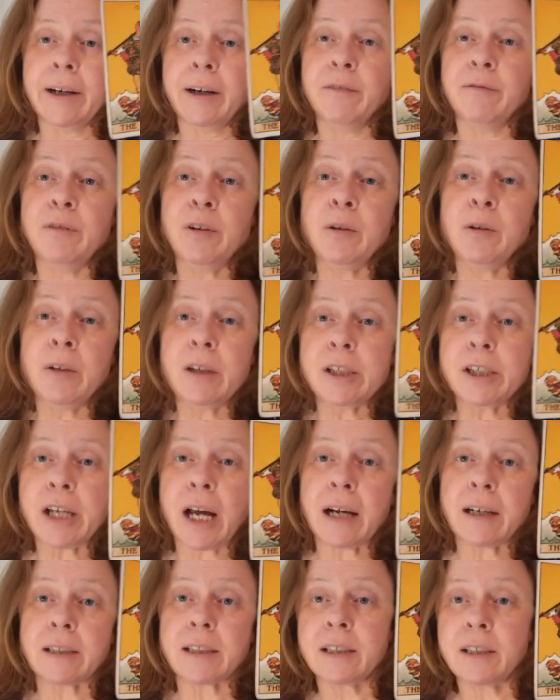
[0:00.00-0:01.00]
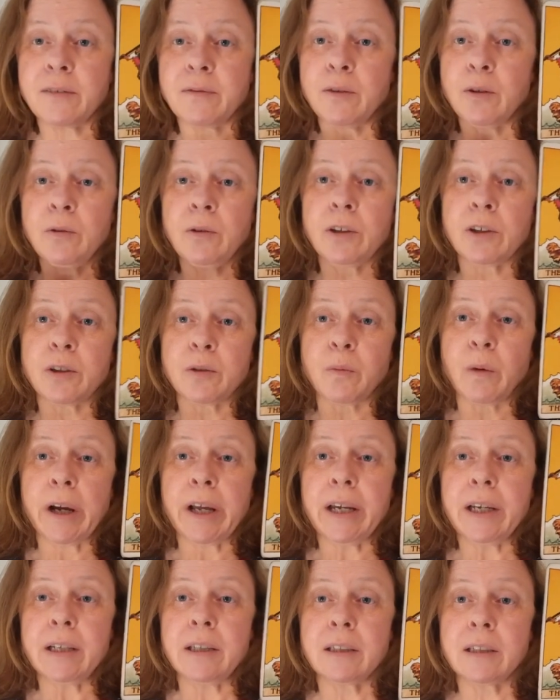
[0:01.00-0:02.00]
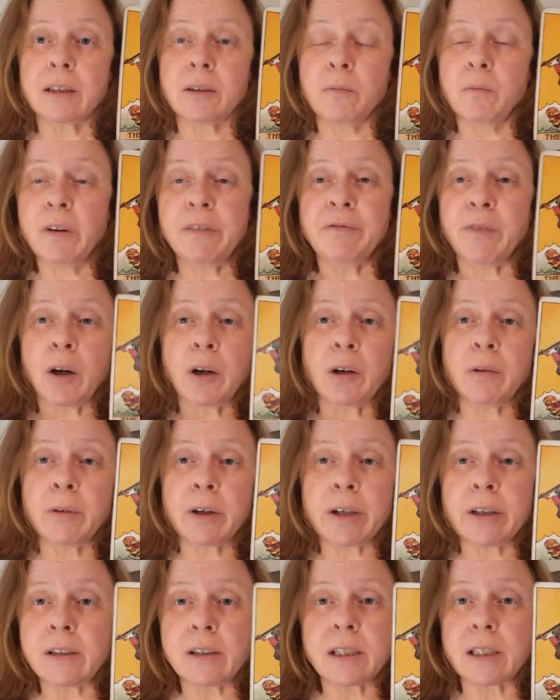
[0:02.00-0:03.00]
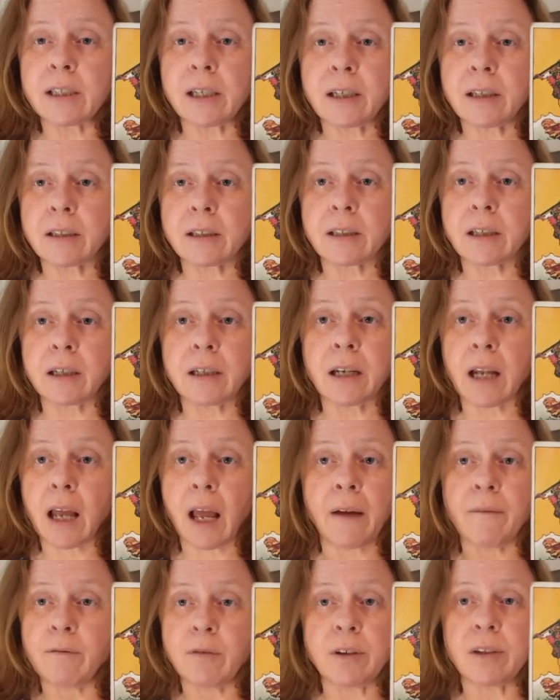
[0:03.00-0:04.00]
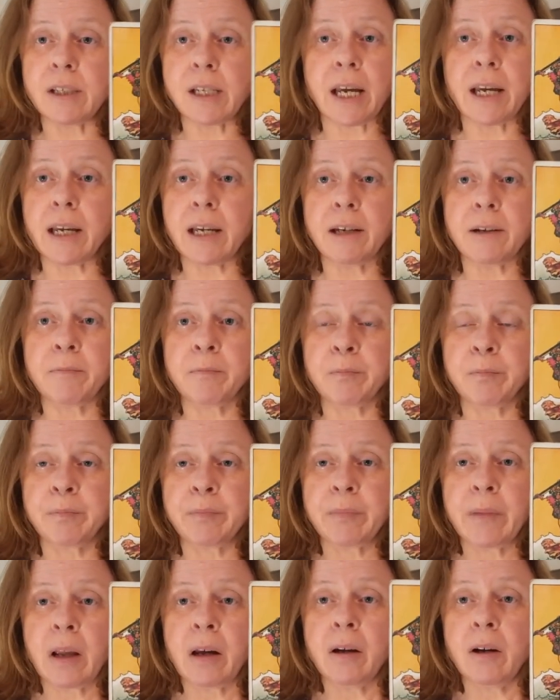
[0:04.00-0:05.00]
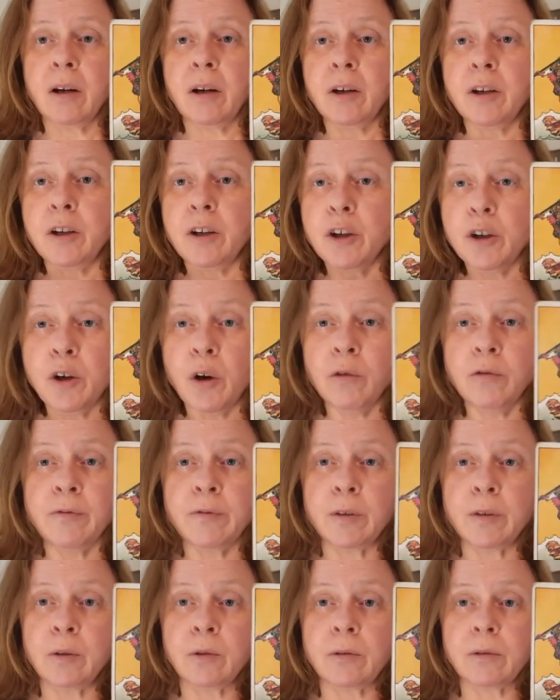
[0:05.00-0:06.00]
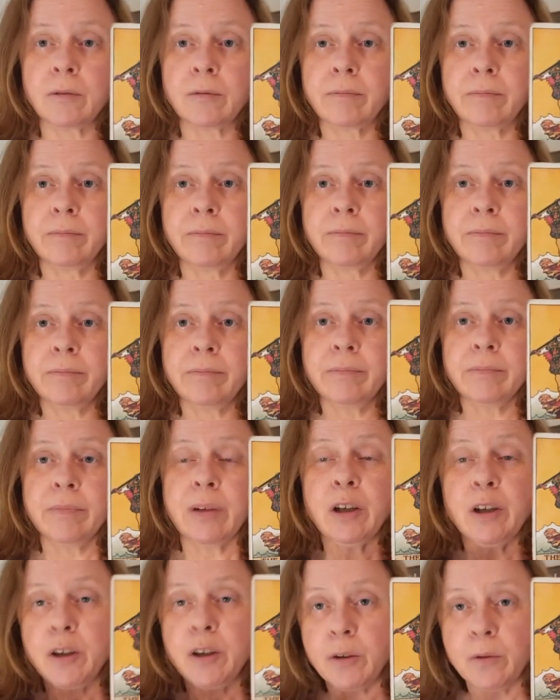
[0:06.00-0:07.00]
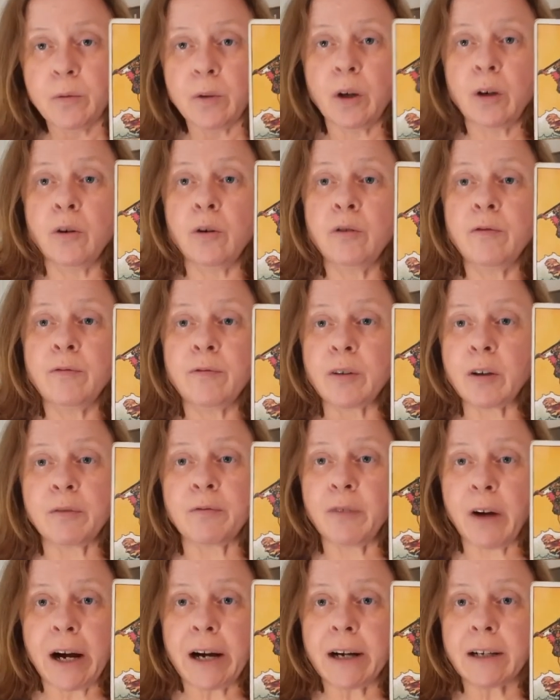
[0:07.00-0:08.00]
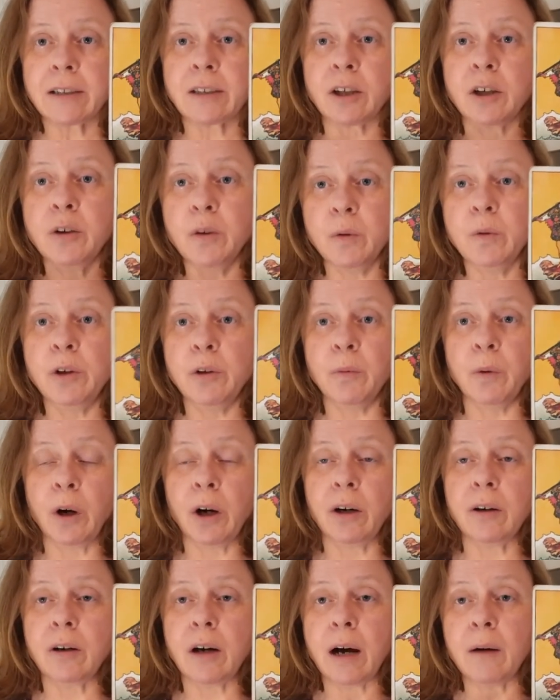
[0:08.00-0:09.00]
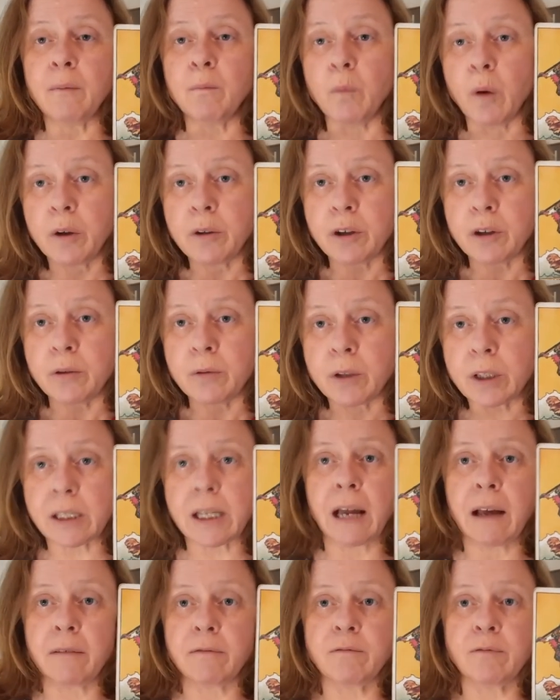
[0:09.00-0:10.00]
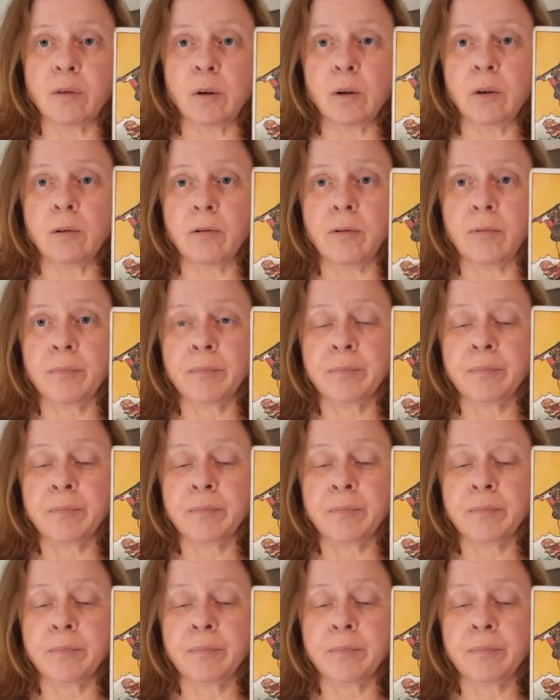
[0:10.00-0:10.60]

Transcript: Foolish acts is foolish ways. We follow our instincts in every day. You're no fool. You know for a fact who you are and what you stand for.